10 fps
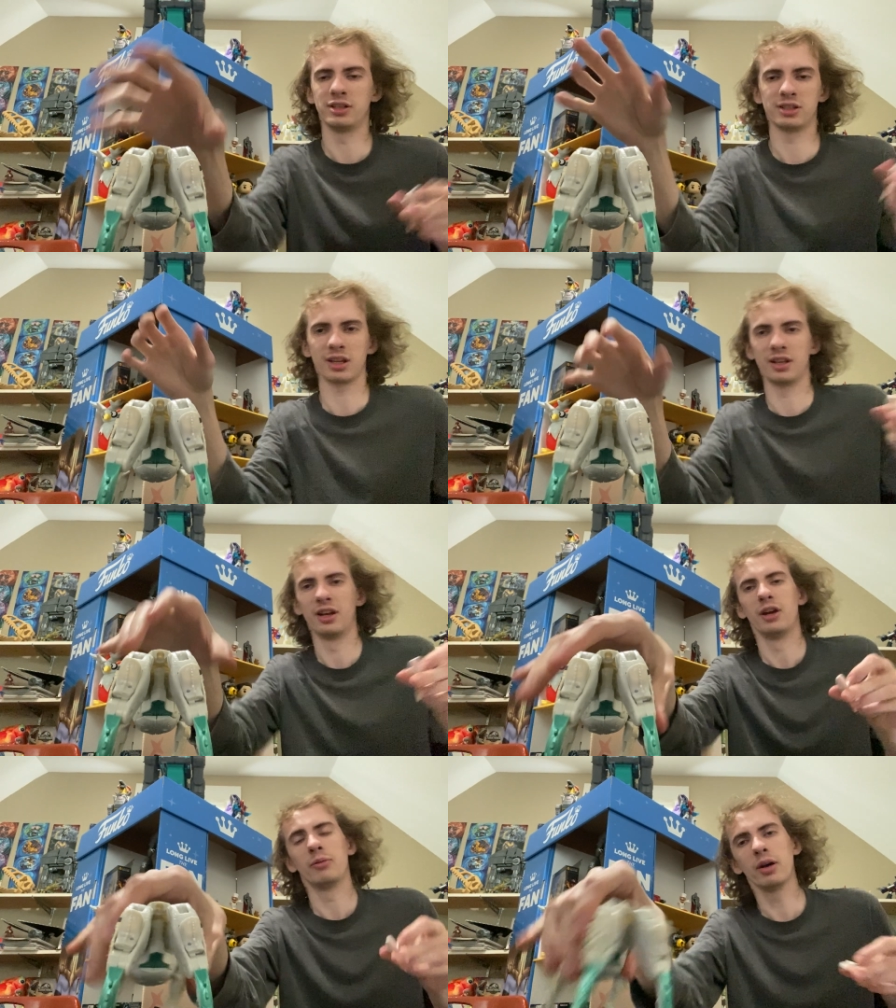Just
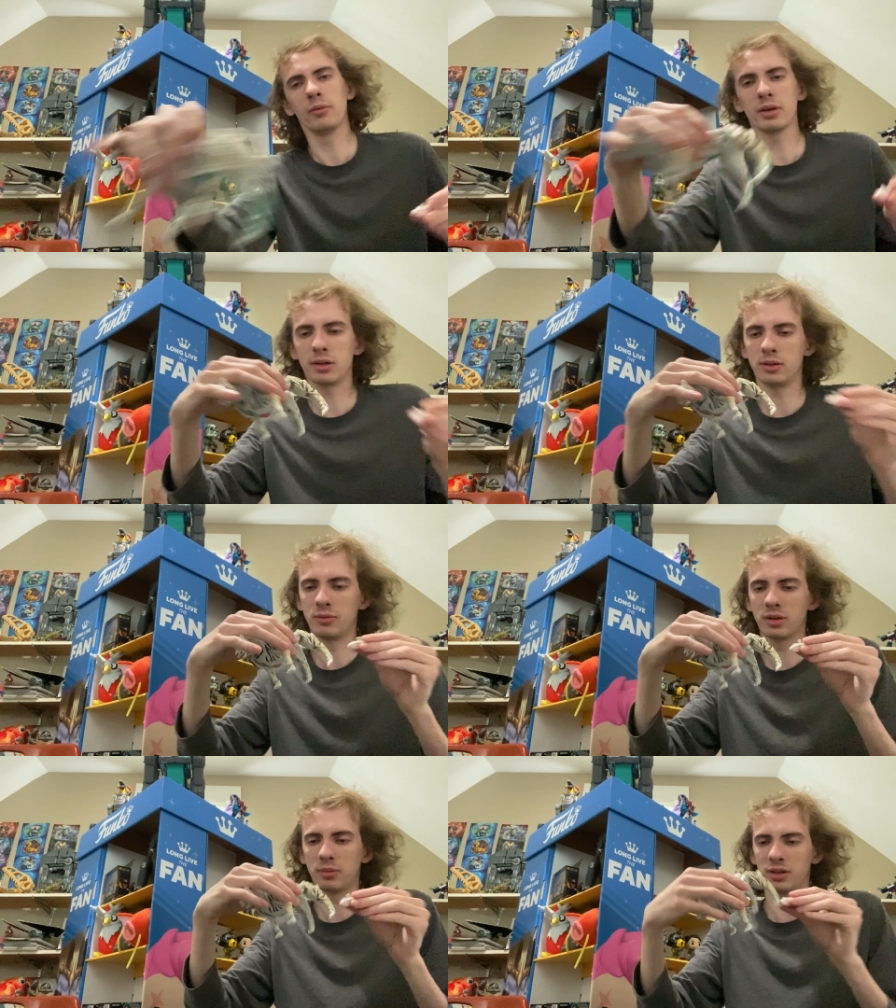kidding. Well, we could
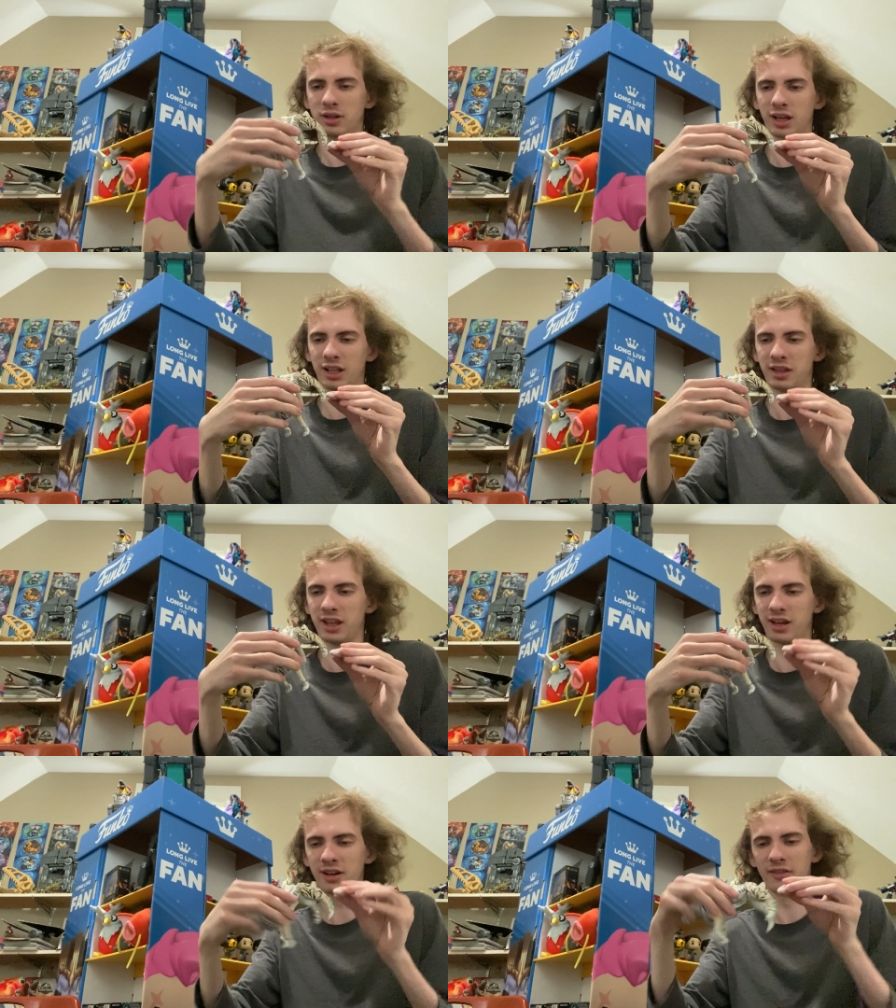we could put the gun
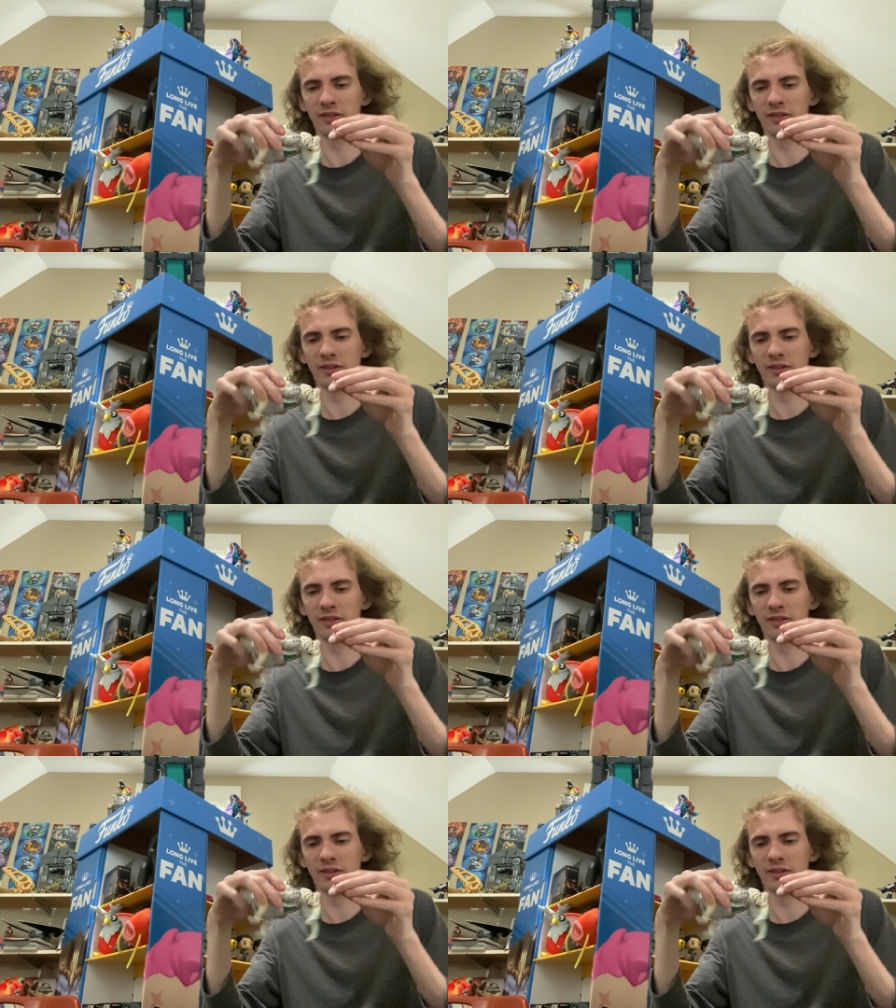there.